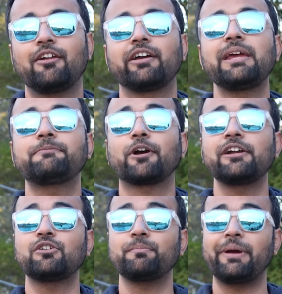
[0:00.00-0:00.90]
I keep
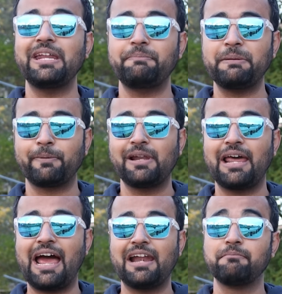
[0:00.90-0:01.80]
talking to many
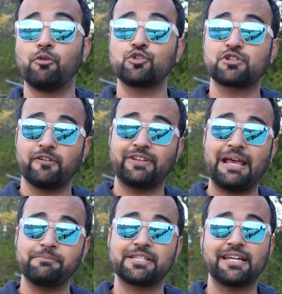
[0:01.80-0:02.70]
people and most of
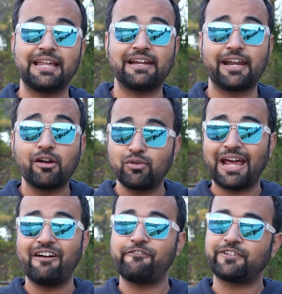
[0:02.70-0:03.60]
them say that they
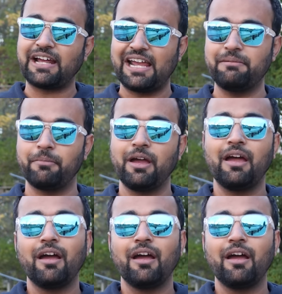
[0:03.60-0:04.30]
don't have time.